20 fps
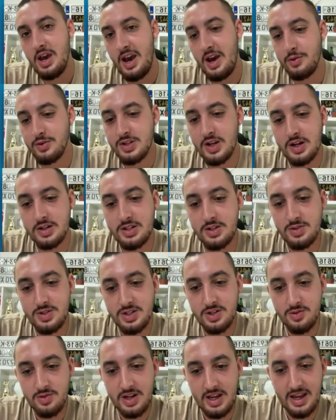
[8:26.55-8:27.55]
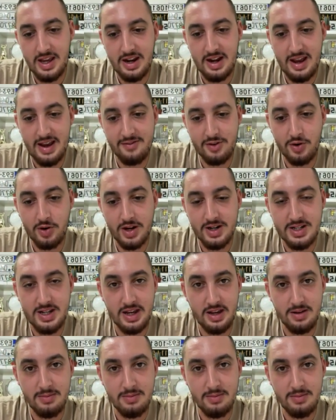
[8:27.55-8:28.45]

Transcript: I will talk to you soon and have a great day.